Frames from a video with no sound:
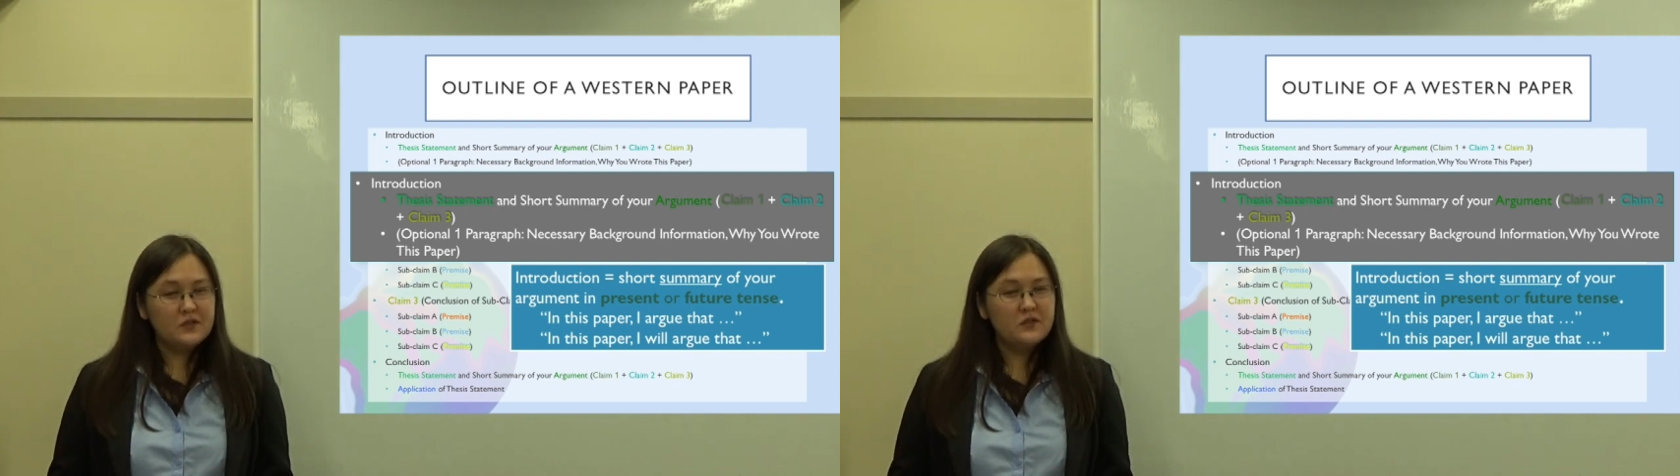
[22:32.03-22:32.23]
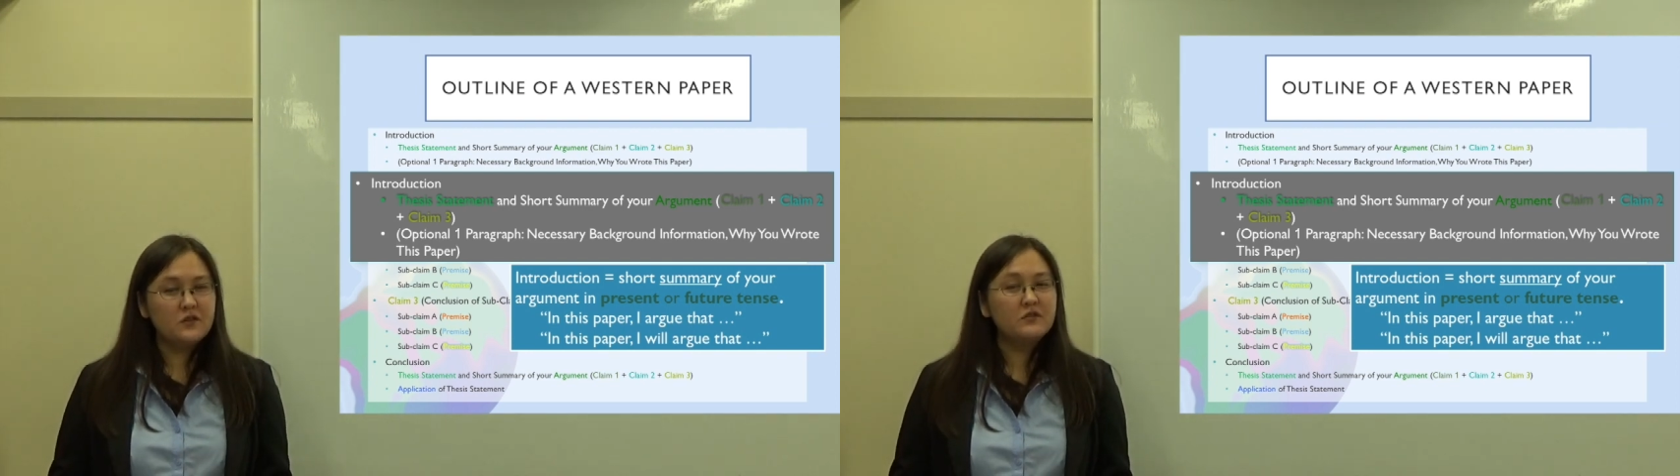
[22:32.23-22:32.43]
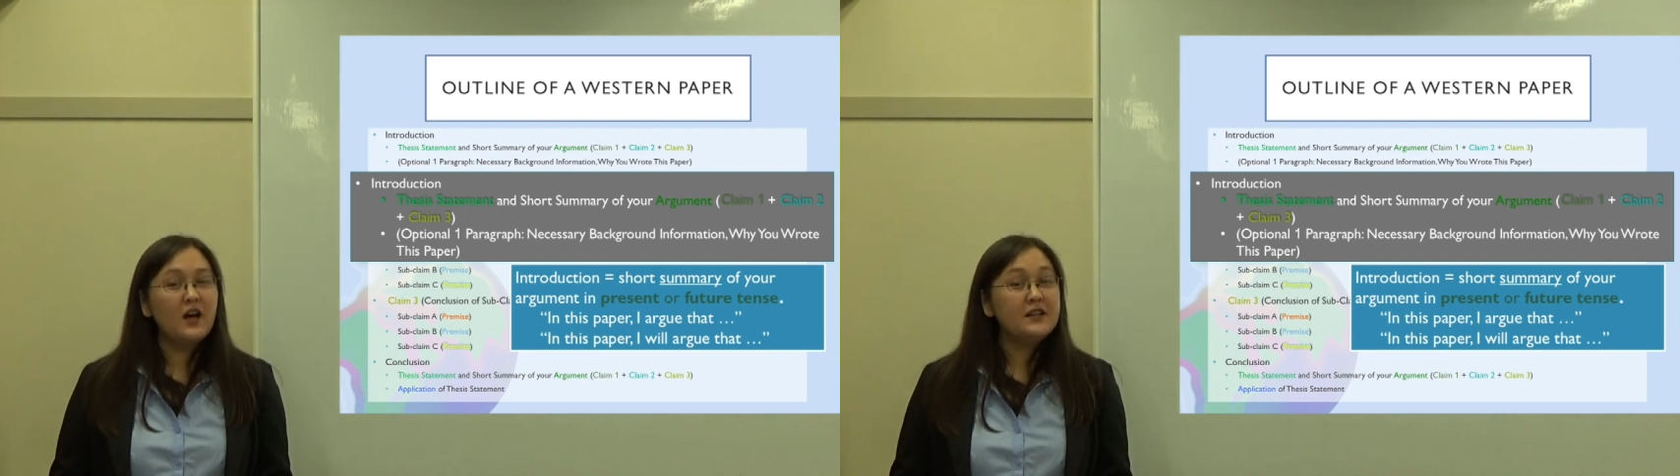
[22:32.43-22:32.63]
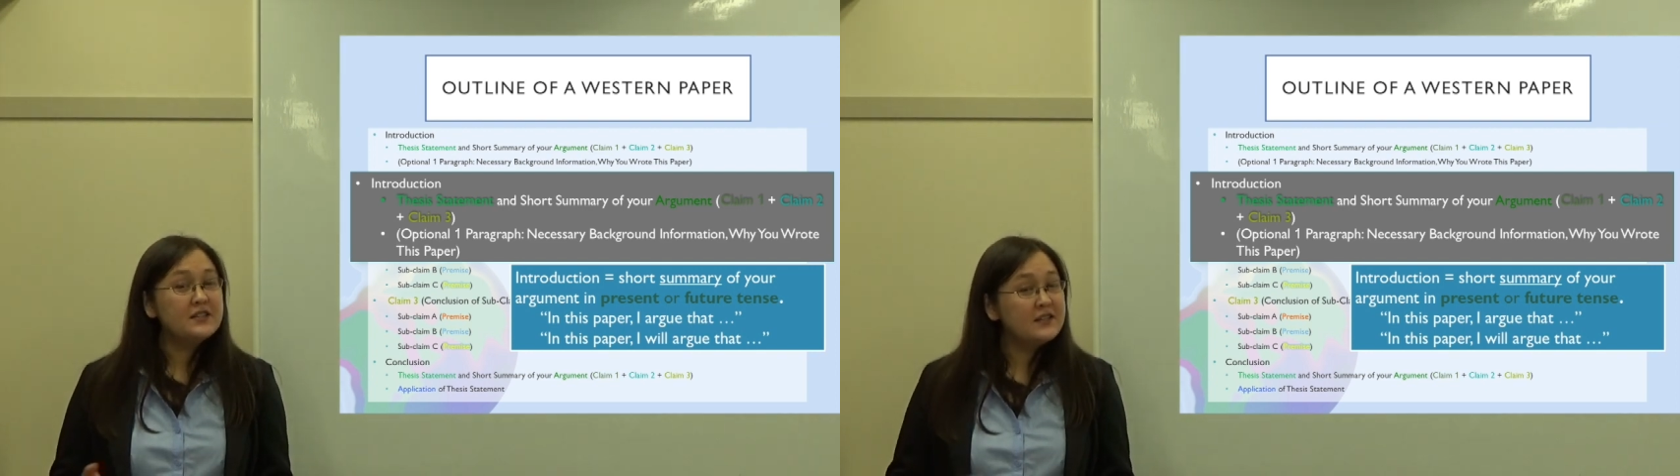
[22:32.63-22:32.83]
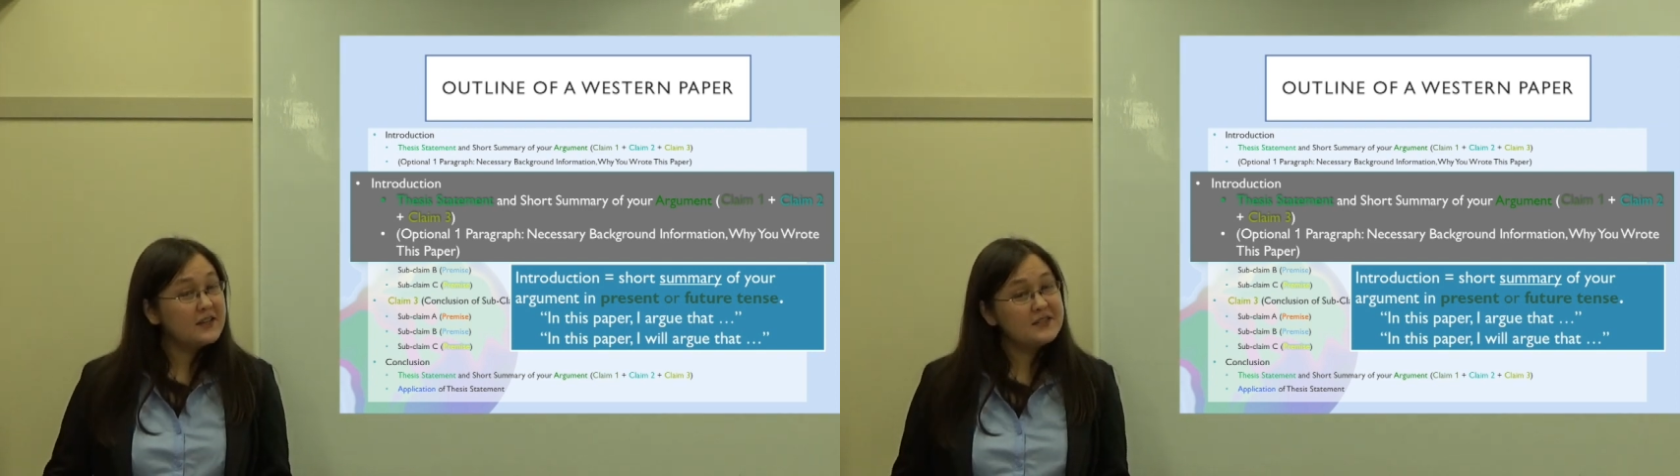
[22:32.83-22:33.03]
so not
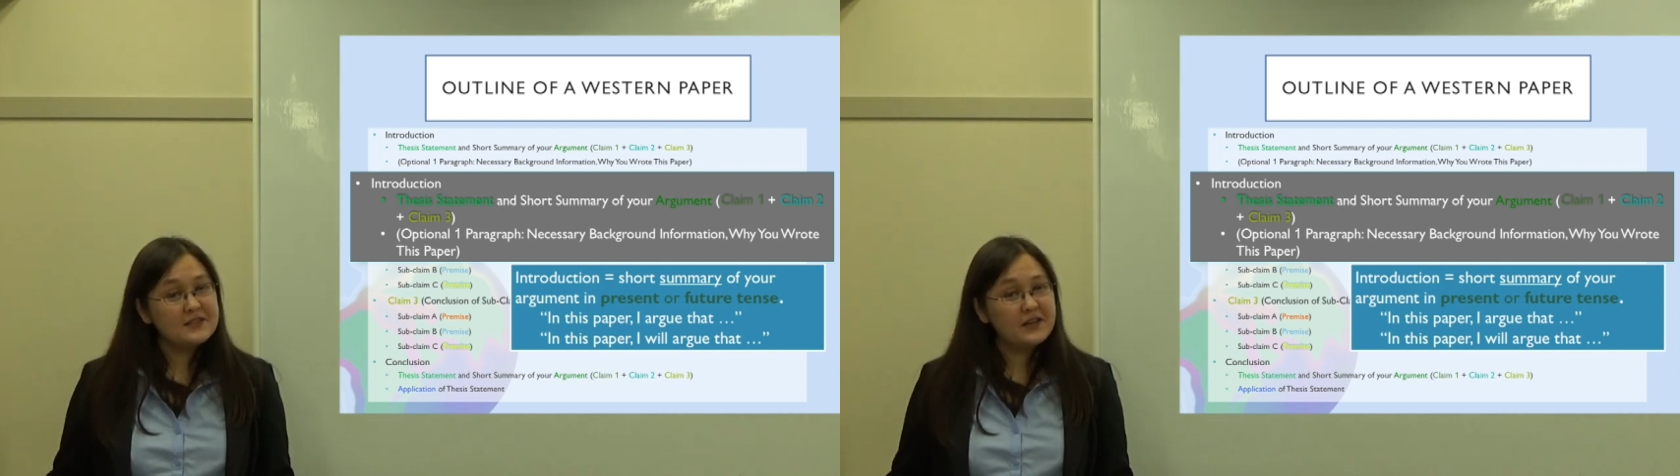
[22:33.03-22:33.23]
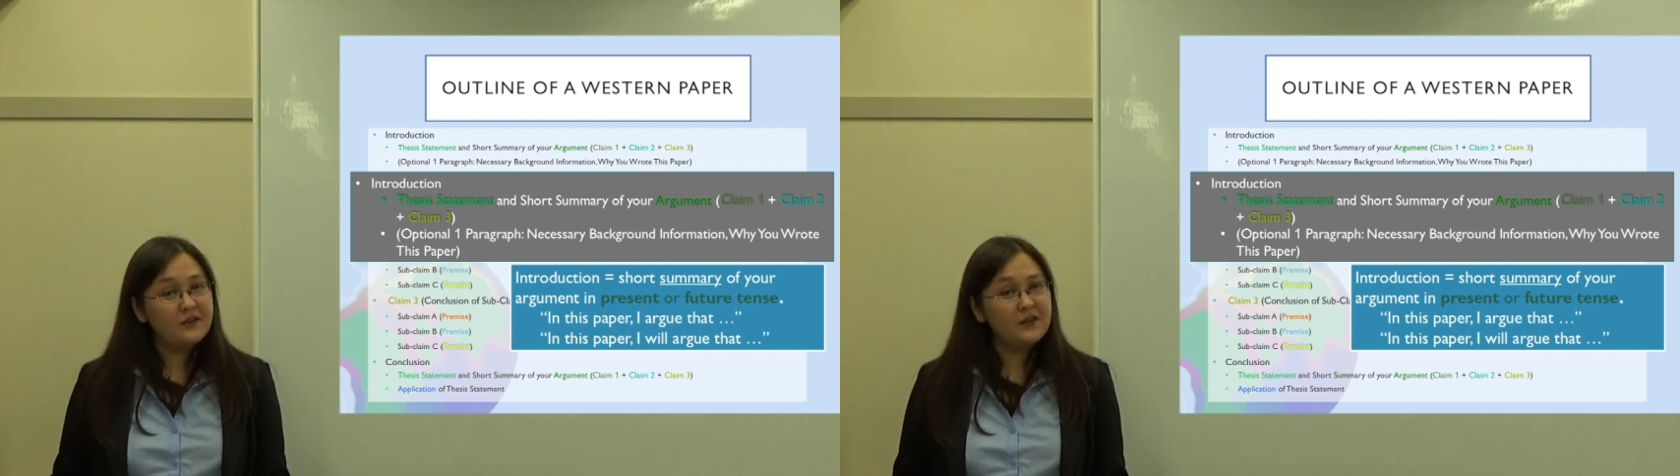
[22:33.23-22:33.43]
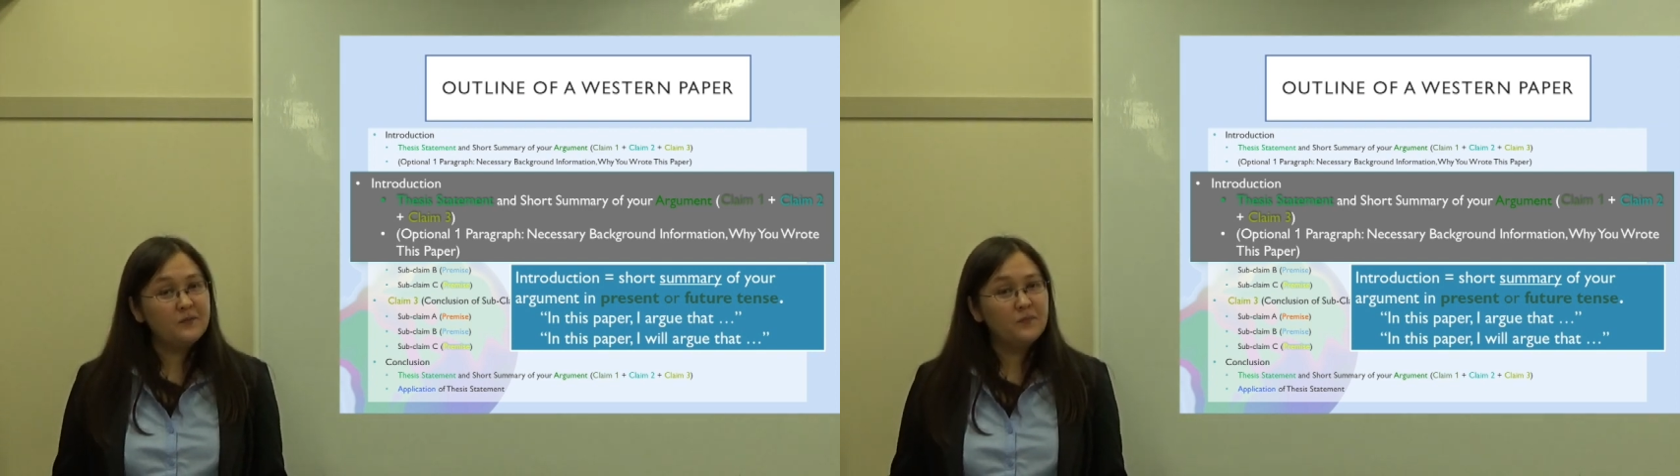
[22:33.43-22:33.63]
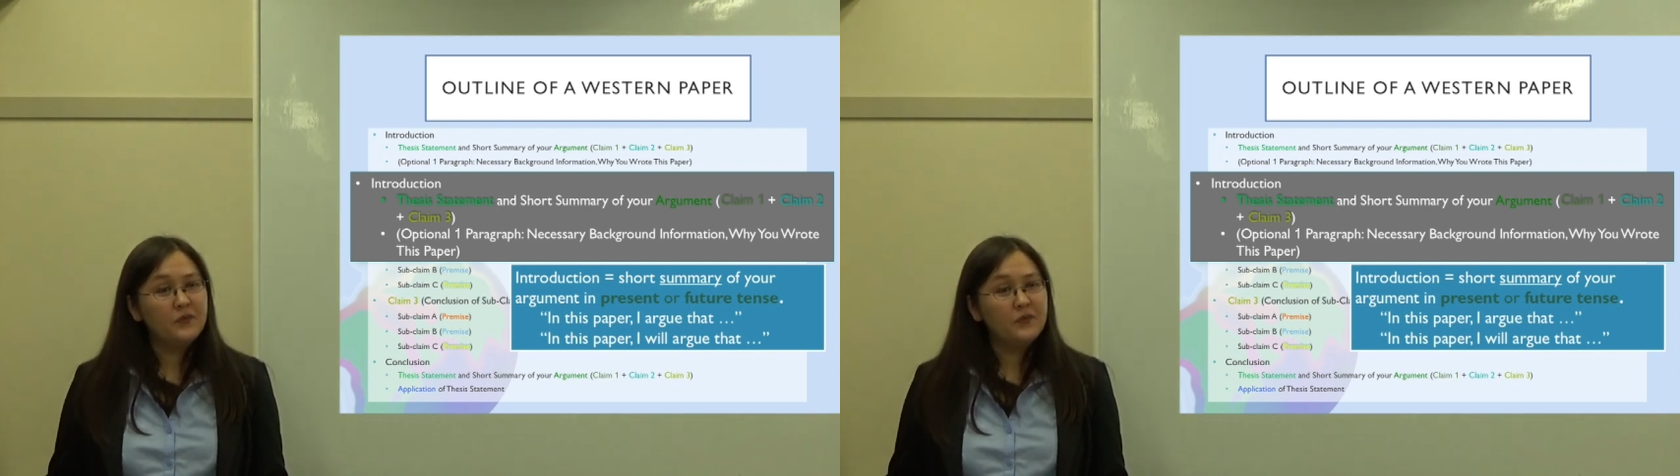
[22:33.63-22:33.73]
necessary,